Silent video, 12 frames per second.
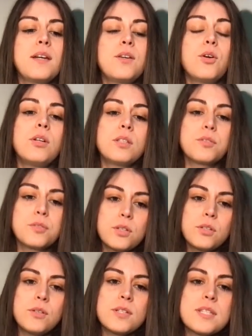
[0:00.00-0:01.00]
Not only for
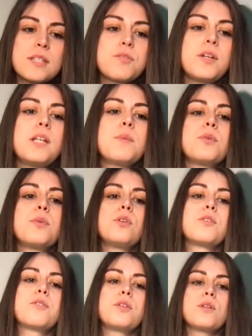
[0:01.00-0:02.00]
you as a developer
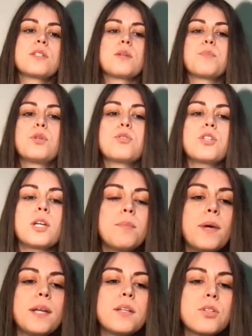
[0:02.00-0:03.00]
or for you as a project
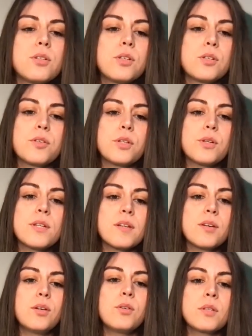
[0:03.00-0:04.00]
manager or for you as an
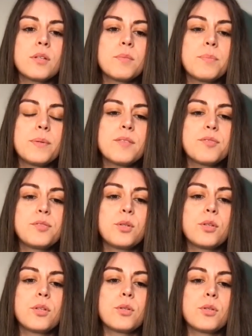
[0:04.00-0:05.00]
owner, but
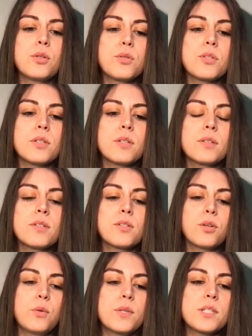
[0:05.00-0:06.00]
for your user. So
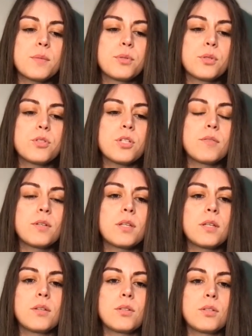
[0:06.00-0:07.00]
always approach
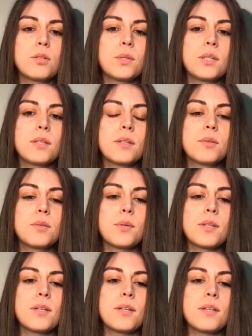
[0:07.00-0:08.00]
everything you're doing with
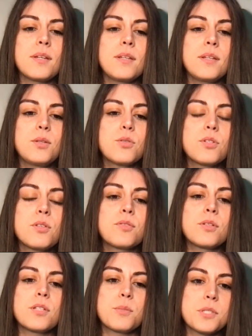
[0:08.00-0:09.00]
a user
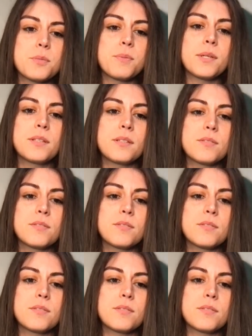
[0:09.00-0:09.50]
first perspective.